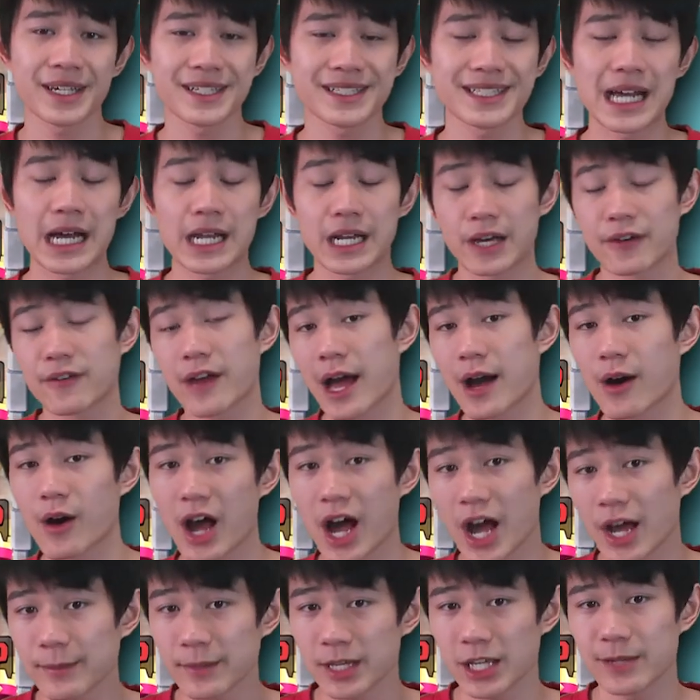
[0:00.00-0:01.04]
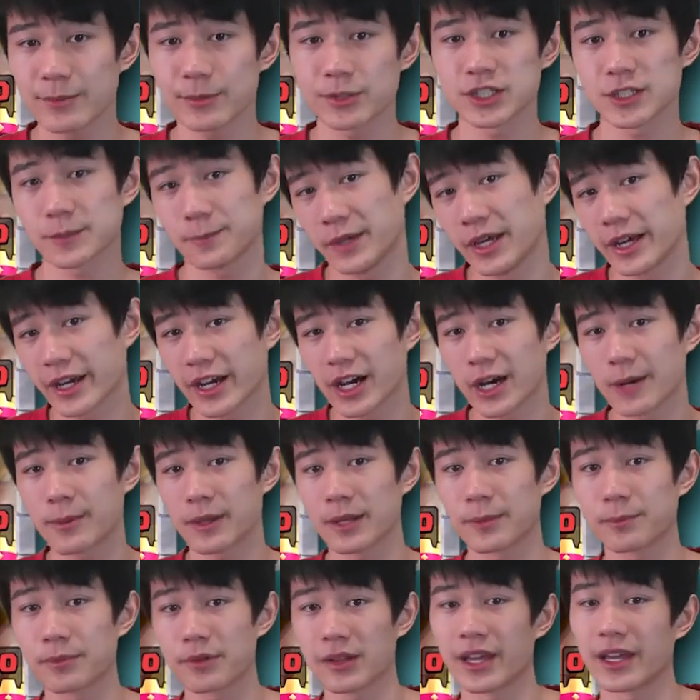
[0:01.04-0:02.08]
breakdown of how I'm able to pick up
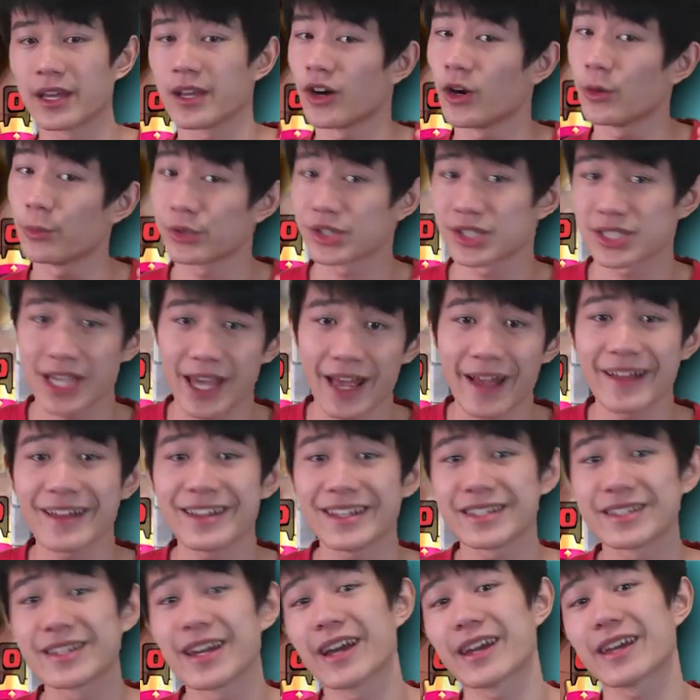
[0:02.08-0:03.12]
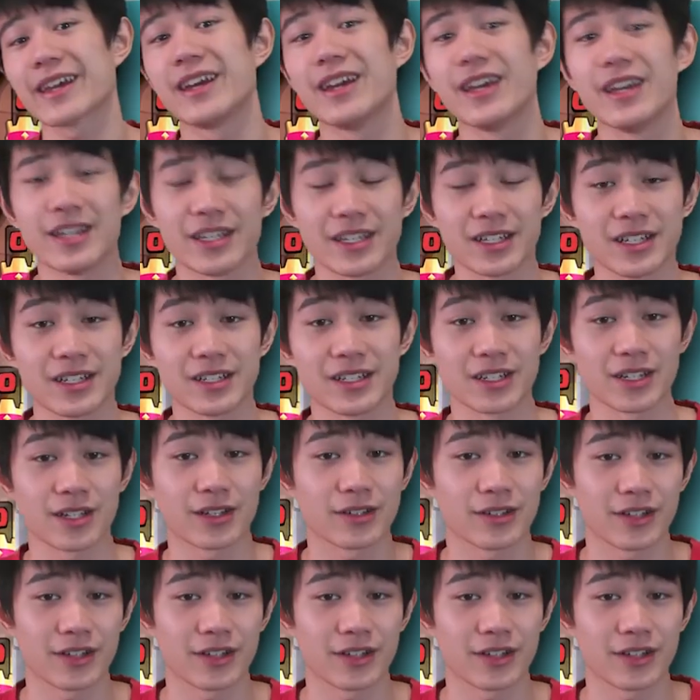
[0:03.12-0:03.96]
and play almost any deck in